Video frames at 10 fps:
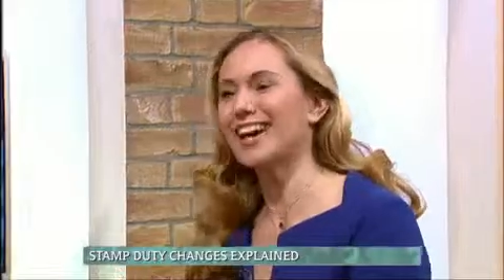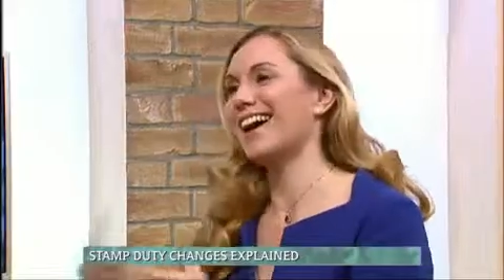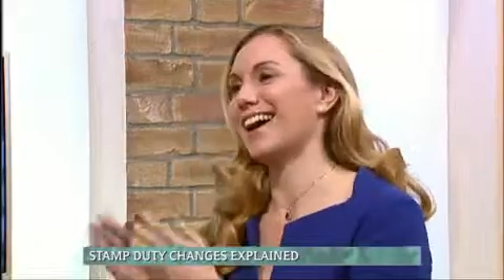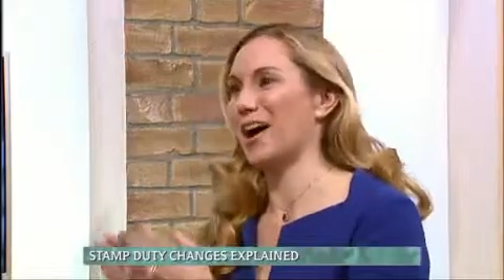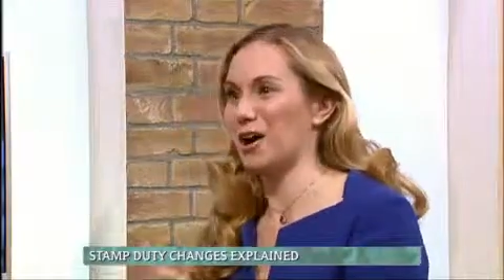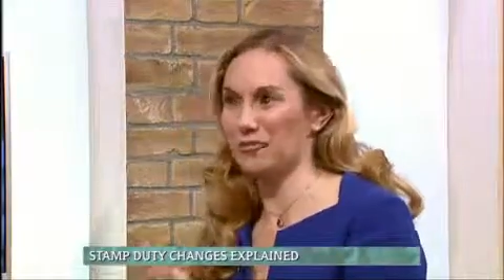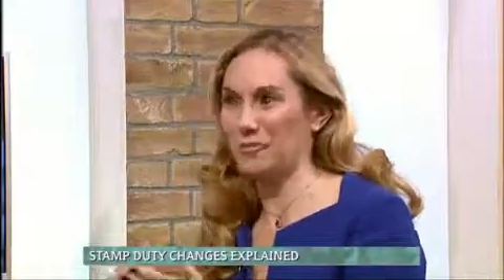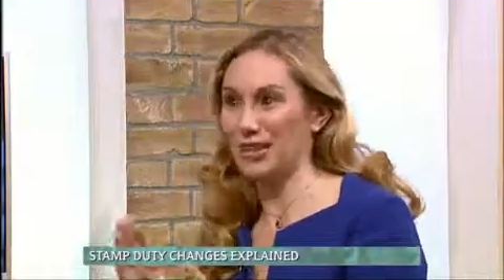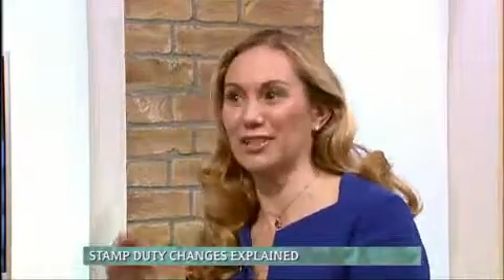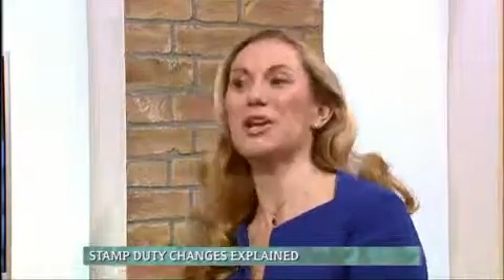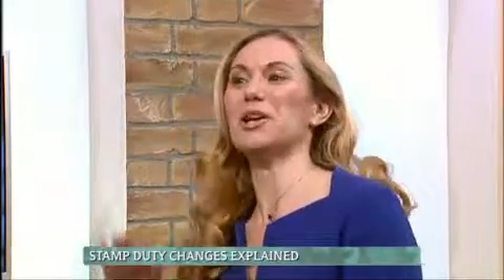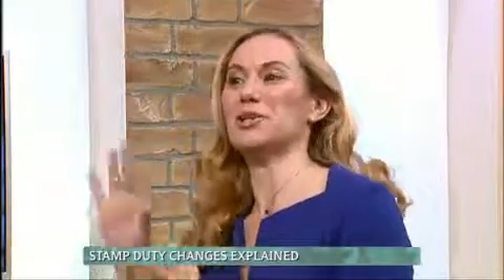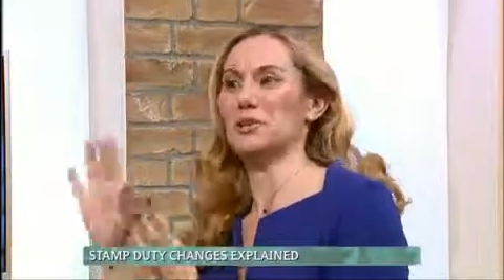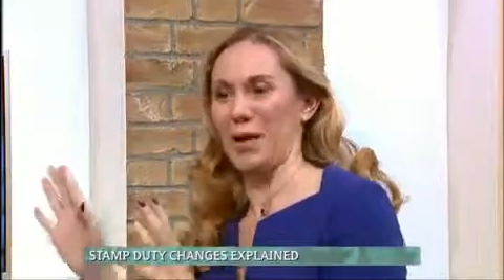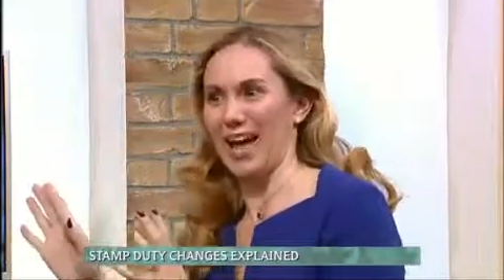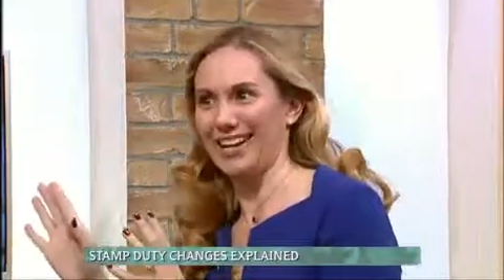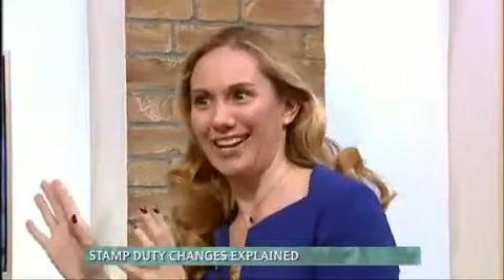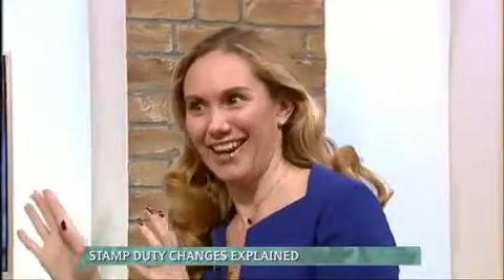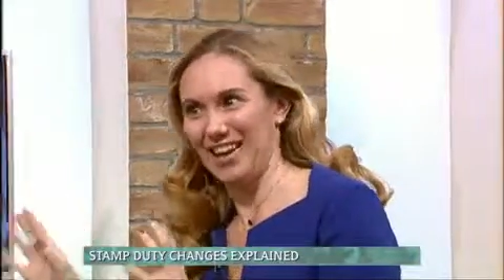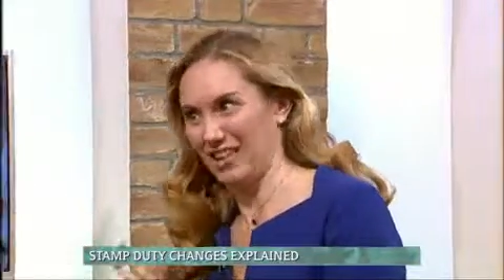At $500,000, you'd pay
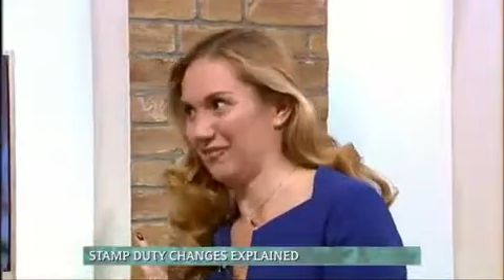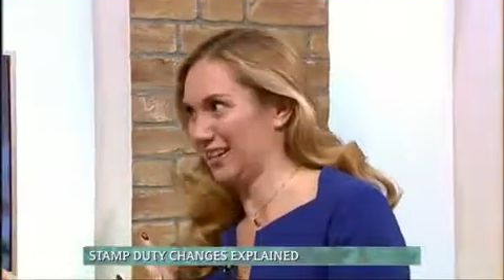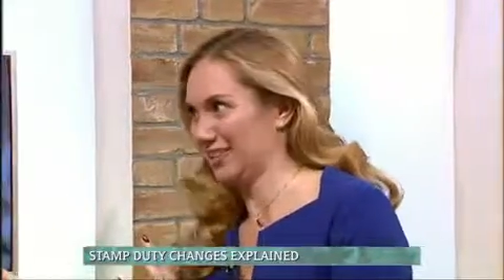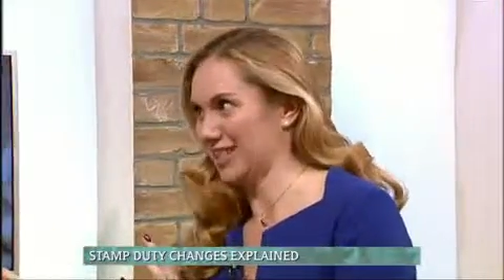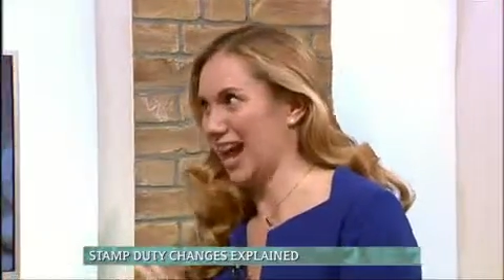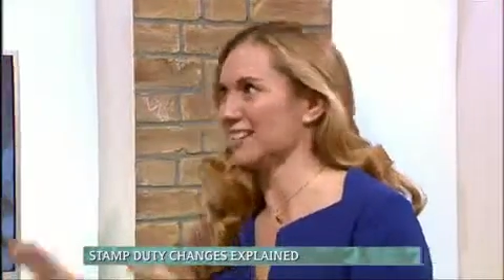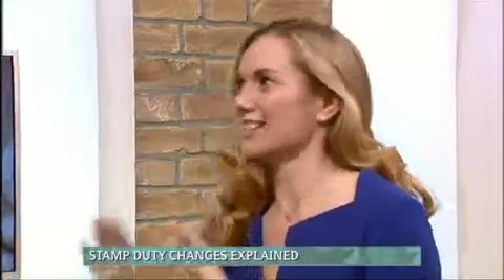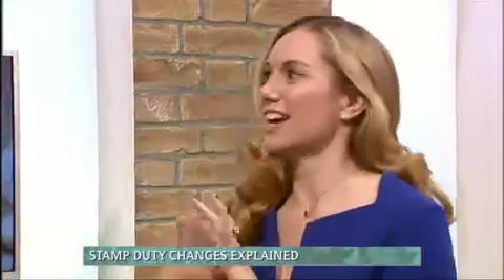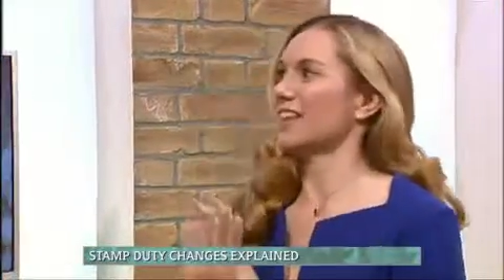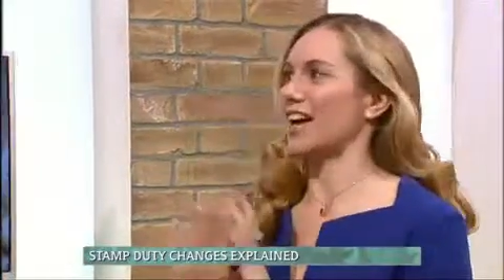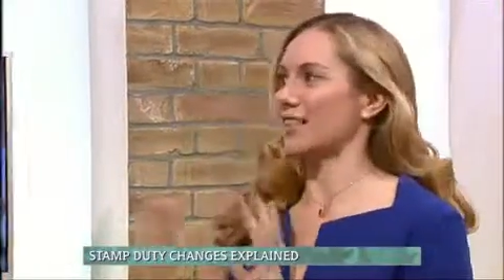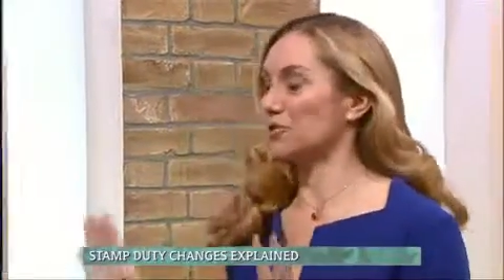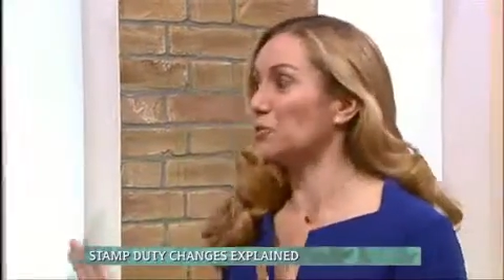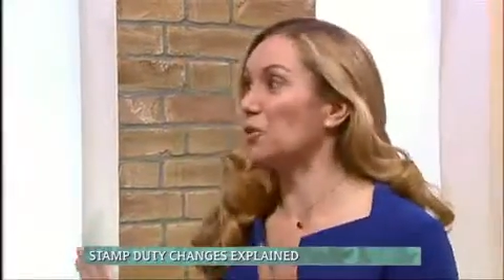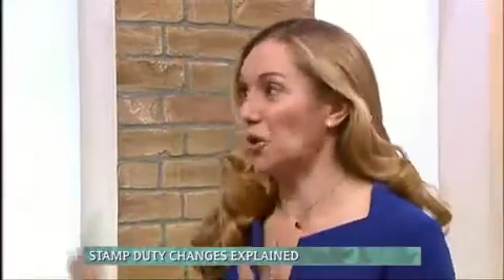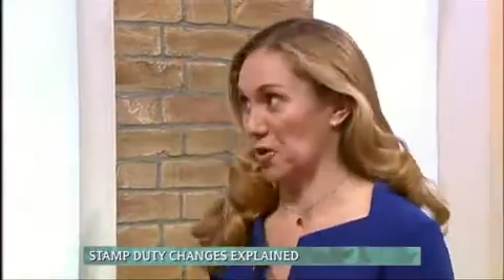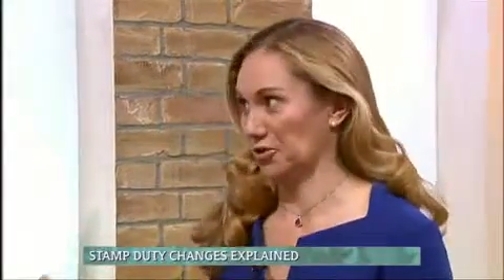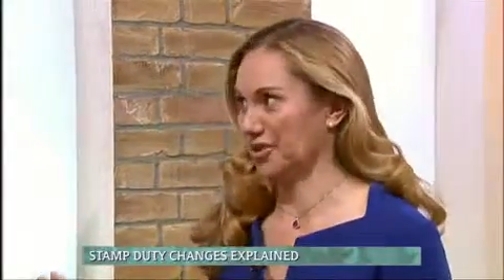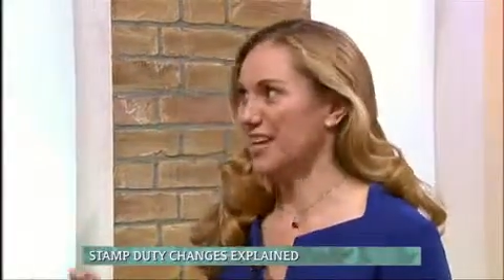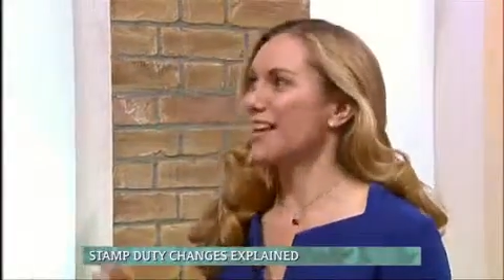another rate of tax. That's all gone.
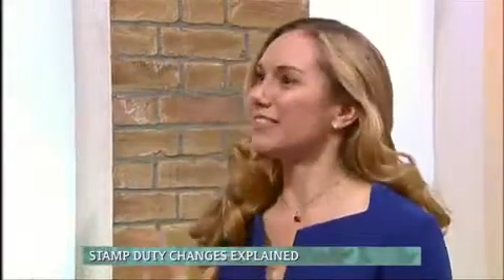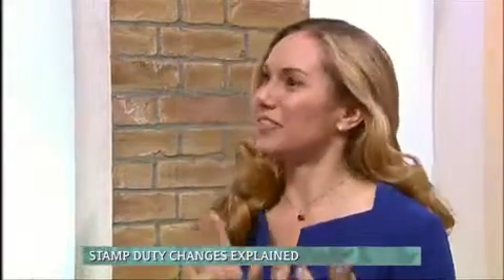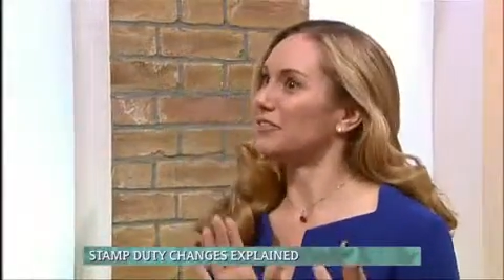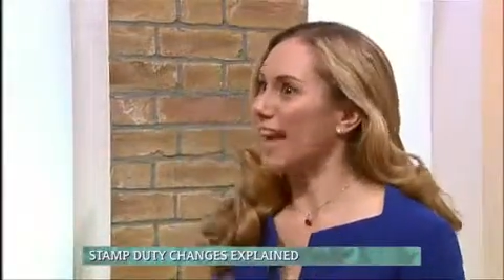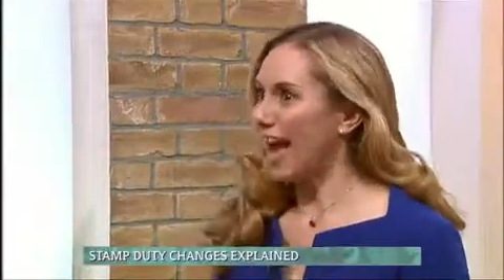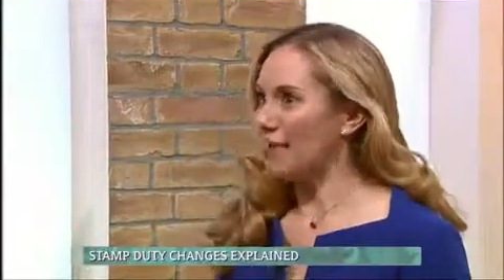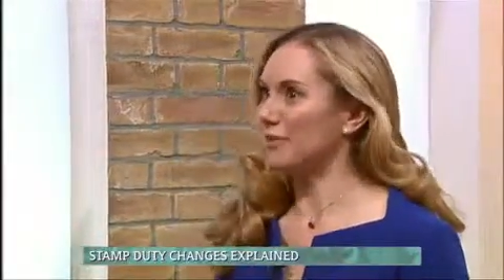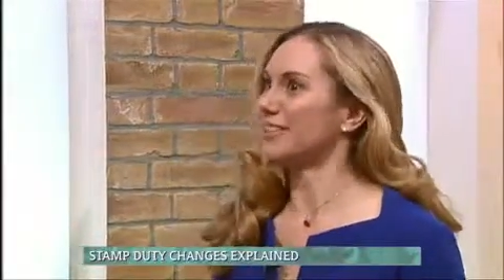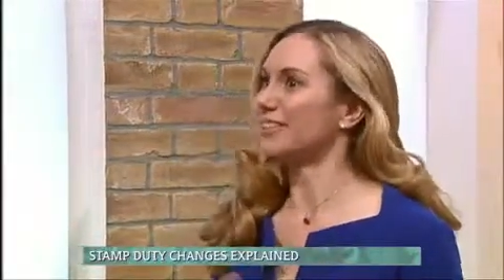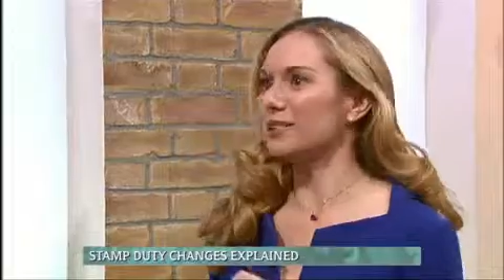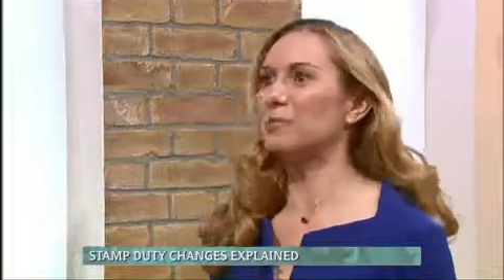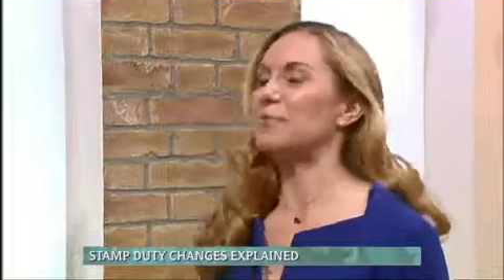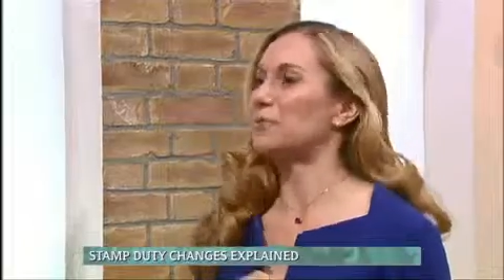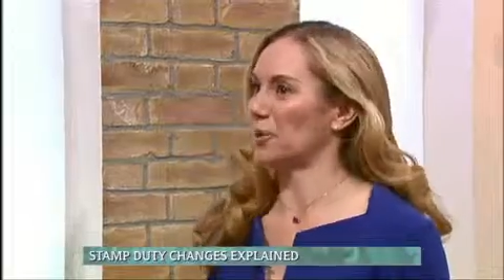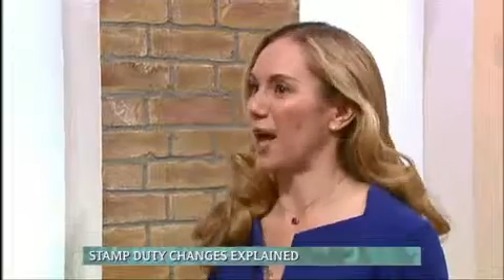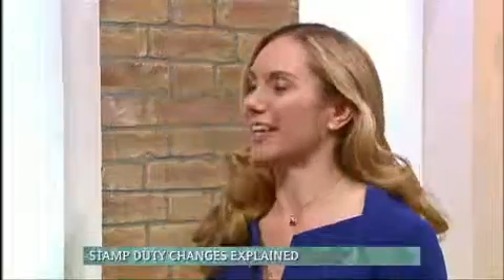So now it's a little bit more like